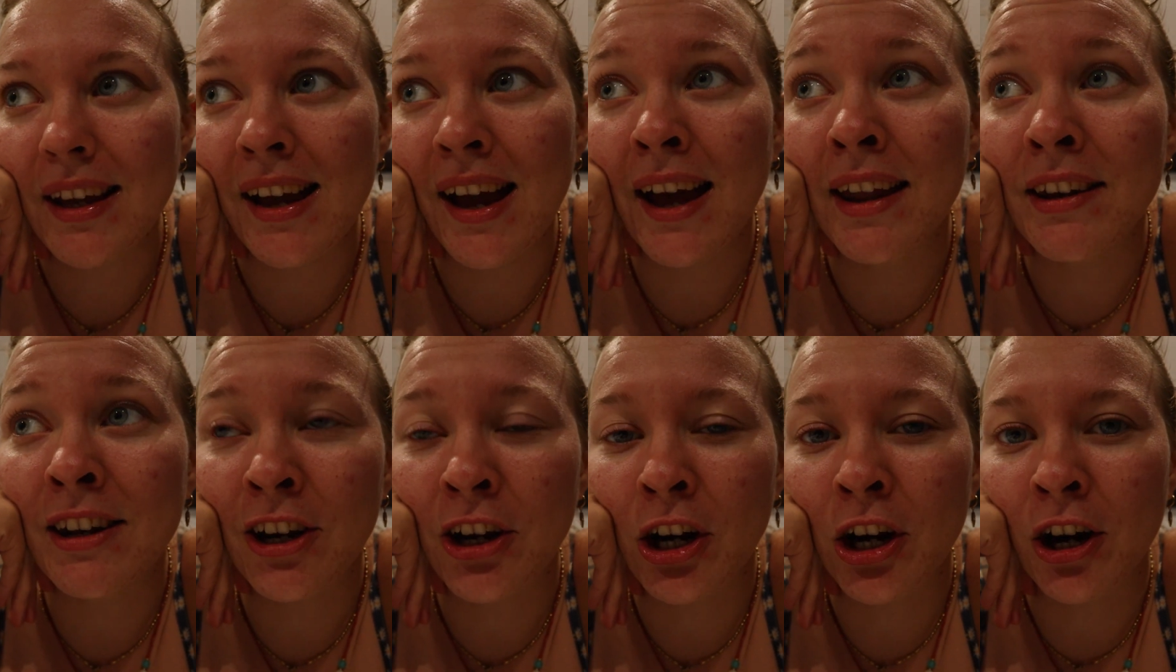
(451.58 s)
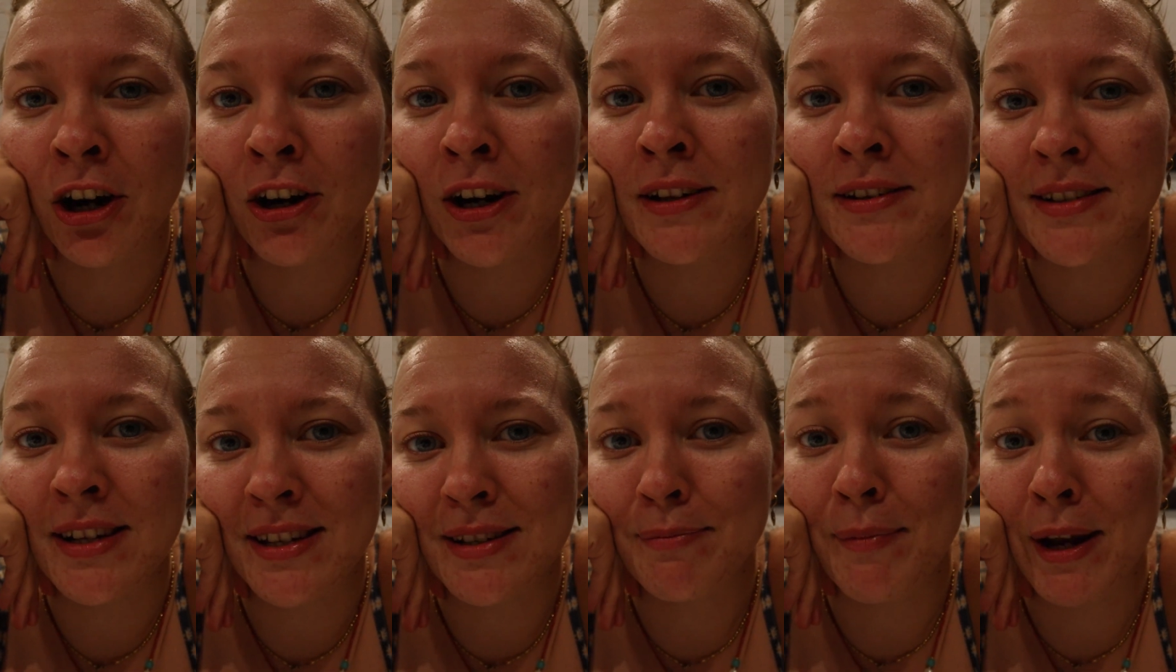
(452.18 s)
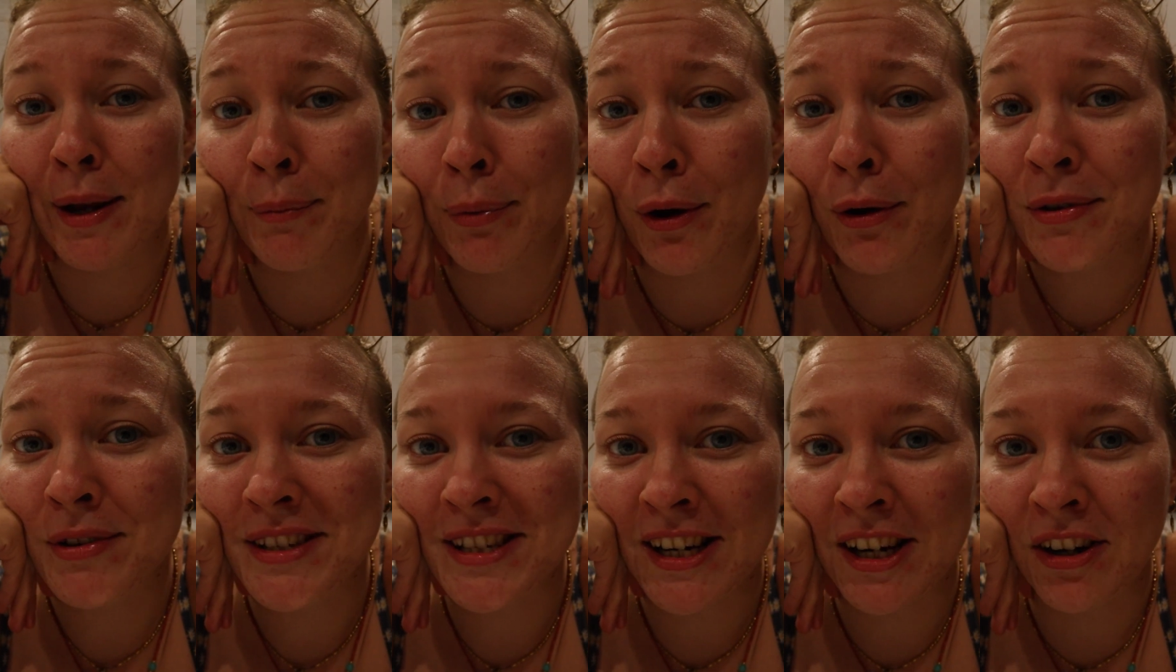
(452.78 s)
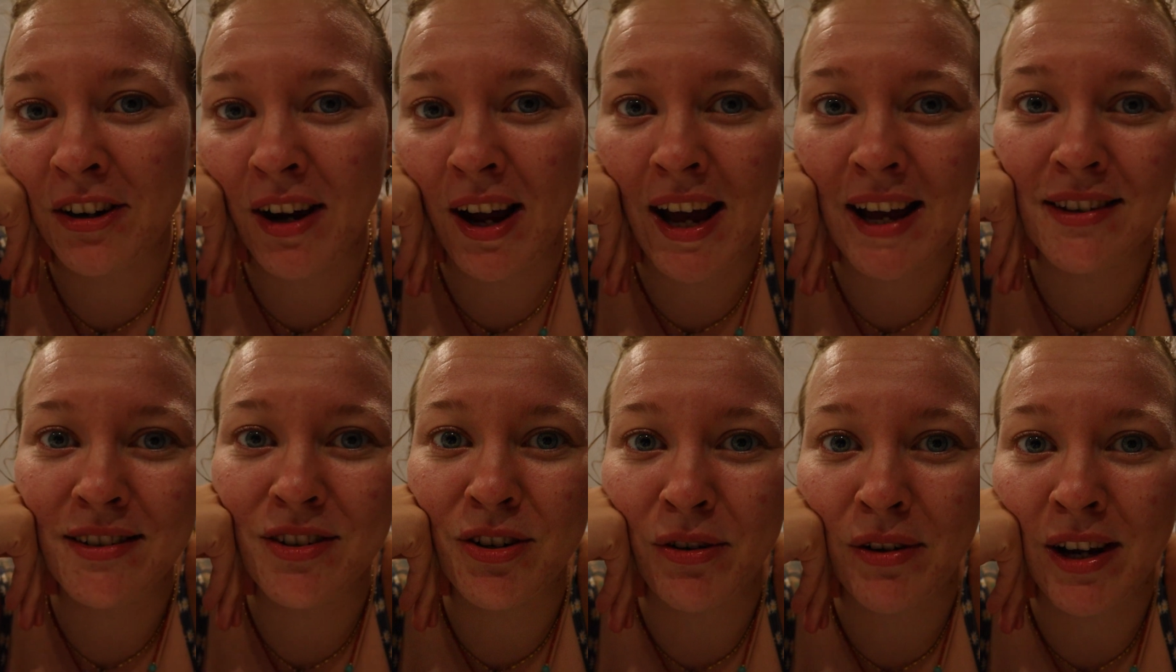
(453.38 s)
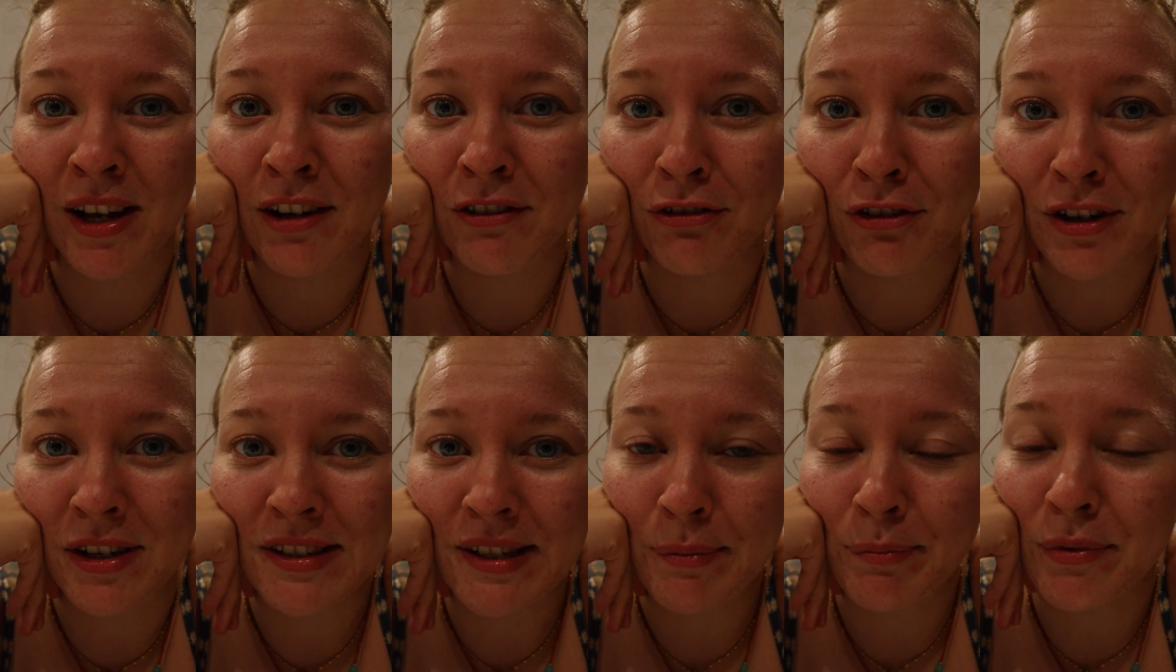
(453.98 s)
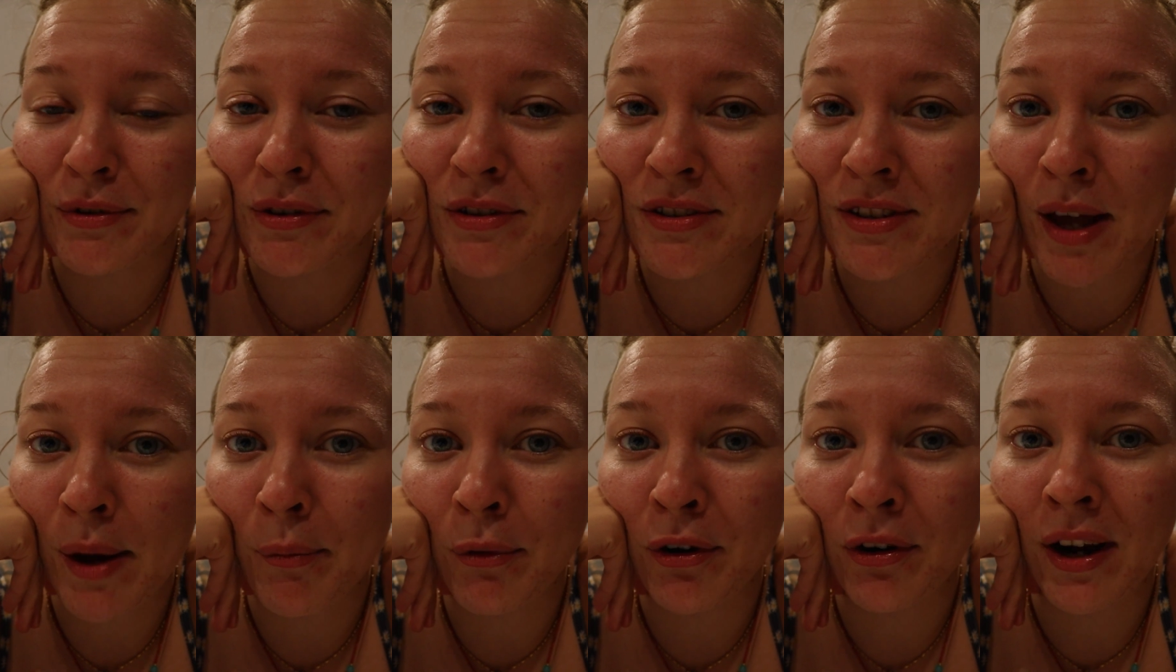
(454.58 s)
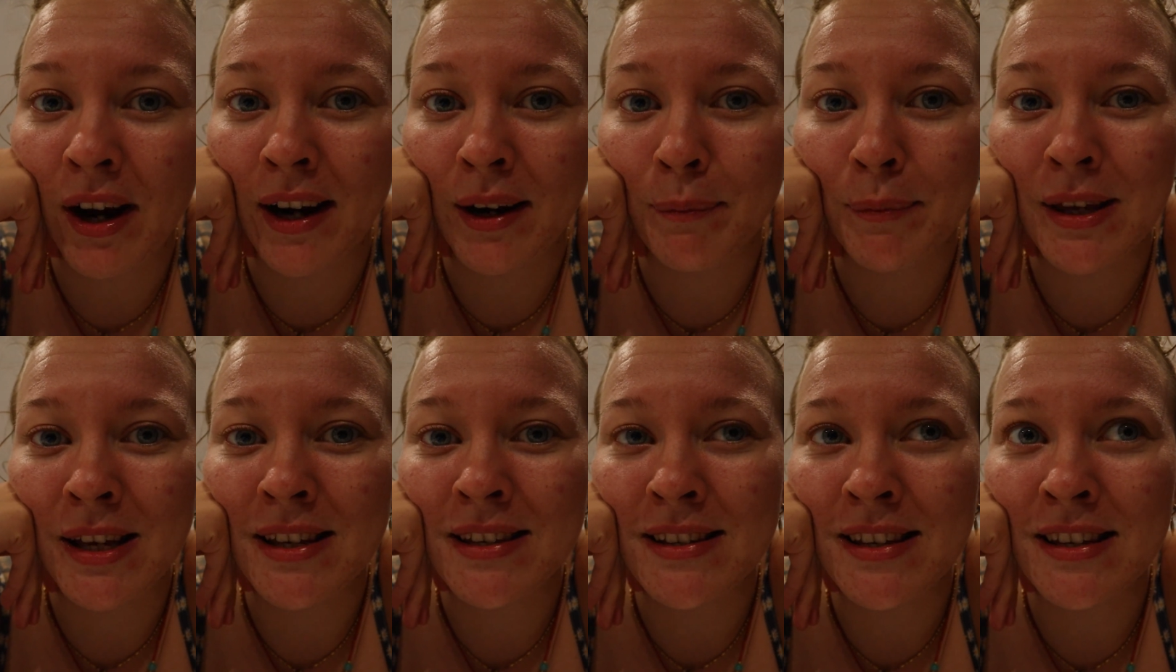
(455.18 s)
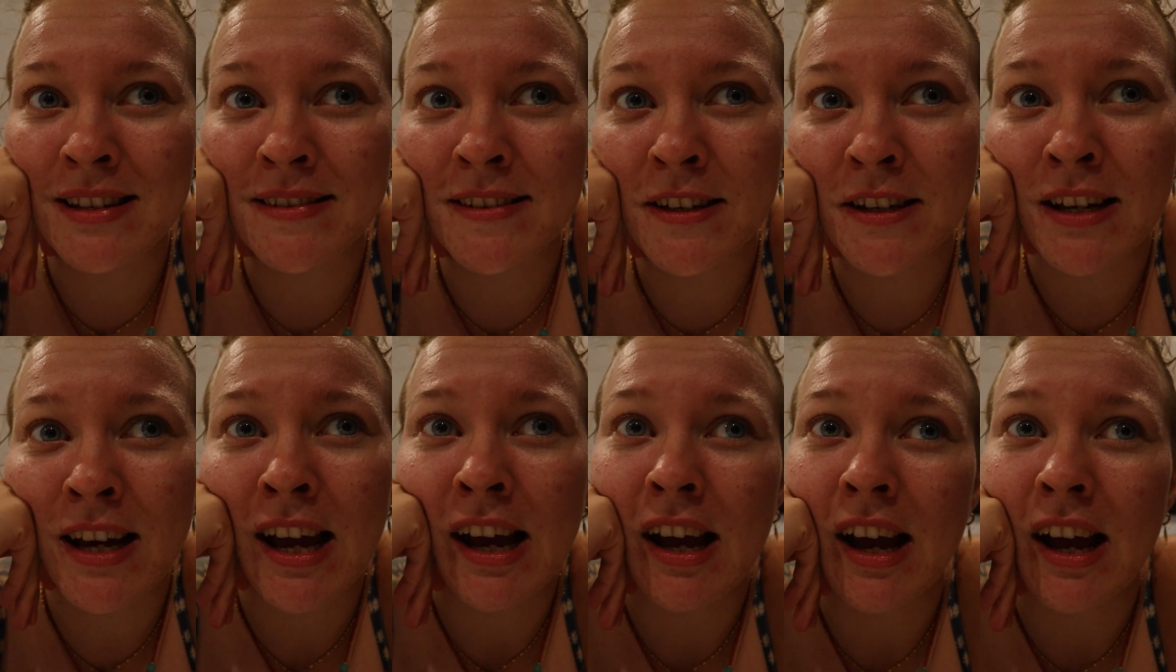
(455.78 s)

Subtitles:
there aren't as many boats here as during, for example, summer and peak season.